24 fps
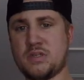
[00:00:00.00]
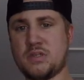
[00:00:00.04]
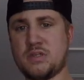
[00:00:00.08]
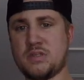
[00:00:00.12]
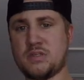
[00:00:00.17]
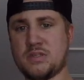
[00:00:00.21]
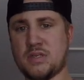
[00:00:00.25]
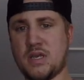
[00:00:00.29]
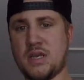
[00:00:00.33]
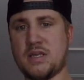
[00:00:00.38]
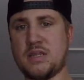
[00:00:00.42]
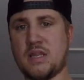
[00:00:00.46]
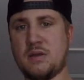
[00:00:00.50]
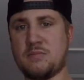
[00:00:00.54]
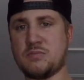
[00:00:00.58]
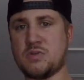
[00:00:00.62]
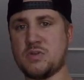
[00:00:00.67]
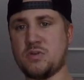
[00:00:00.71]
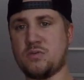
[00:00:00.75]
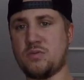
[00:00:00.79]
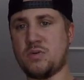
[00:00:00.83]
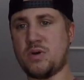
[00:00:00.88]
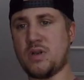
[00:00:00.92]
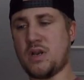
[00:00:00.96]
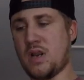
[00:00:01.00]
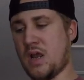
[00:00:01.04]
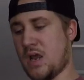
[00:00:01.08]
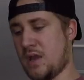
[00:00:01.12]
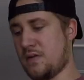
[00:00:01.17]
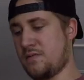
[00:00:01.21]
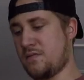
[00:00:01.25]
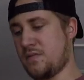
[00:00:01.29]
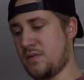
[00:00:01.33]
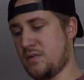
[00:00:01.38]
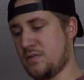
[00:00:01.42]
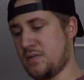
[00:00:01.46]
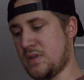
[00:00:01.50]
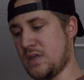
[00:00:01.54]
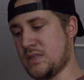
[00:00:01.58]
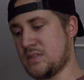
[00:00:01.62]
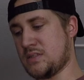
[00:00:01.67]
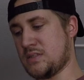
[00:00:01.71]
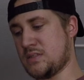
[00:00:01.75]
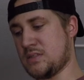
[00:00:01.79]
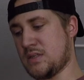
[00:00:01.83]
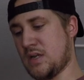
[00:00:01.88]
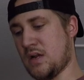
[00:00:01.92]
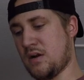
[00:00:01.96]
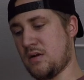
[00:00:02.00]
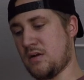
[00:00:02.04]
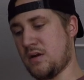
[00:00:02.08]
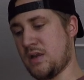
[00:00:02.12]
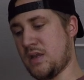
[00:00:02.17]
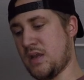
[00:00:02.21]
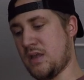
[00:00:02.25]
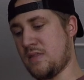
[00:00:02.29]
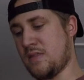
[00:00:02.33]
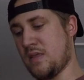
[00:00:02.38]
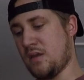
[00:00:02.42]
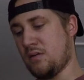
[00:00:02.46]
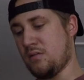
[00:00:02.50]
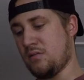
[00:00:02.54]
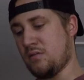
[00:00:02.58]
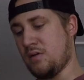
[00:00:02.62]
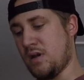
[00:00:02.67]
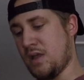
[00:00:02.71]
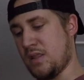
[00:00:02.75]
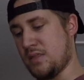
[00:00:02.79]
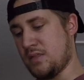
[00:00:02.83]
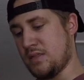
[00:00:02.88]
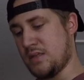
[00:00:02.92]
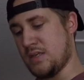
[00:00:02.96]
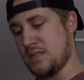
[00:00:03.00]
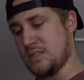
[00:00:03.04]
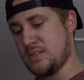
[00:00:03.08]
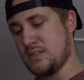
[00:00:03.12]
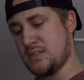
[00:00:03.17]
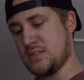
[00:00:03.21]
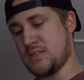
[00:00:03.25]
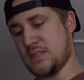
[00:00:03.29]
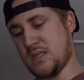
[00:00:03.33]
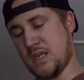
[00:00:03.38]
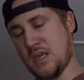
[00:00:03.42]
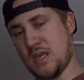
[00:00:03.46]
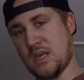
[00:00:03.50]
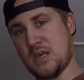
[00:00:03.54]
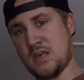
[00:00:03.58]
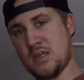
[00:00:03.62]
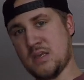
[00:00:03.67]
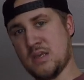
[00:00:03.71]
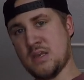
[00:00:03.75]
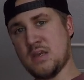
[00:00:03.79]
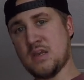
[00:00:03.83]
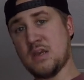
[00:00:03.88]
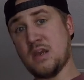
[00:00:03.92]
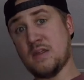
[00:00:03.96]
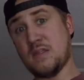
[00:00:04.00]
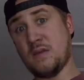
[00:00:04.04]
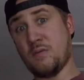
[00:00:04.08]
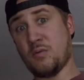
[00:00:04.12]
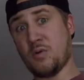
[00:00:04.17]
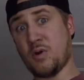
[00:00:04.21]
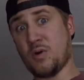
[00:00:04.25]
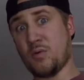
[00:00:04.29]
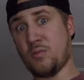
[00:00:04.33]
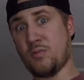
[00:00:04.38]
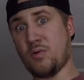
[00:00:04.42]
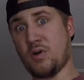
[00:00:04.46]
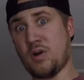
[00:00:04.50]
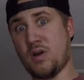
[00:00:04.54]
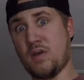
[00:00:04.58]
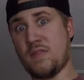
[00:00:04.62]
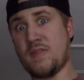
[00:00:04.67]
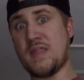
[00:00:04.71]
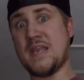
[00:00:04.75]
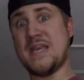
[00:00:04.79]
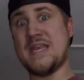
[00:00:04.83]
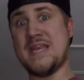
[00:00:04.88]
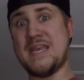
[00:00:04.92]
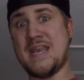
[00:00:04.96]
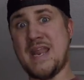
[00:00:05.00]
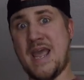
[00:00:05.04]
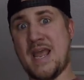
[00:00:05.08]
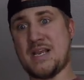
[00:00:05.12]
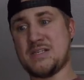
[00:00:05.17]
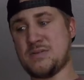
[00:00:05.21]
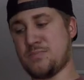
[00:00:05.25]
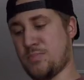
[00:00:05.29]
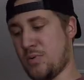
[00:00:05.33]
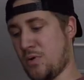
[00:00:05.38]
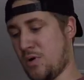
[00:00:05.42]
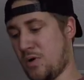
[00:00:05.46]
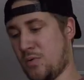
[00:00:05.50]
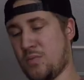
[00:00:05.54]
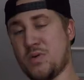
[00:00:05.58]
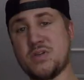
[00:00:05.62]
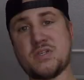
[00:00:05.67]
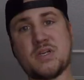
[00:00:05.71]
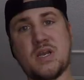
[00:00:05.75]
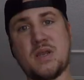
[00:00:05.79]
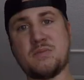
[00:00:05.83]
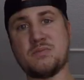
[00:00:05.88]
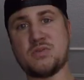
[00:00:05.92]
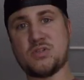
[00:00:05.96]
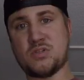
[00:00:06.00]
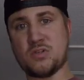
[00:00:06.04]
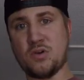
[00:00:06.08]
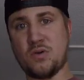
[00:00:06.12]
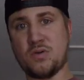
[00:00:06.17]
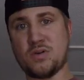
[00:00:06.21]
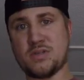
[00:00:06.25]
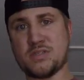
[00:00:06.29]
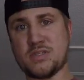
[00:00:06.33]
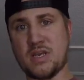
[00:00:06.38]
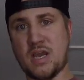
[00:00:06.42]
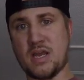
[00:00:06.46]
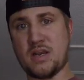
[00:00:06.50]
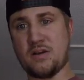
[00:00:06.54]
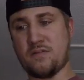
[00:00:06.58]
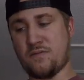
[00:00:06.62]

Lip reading: tighten them to what I feel necessary and then let this sit. Then we're going to work on the next part, which I'm so excited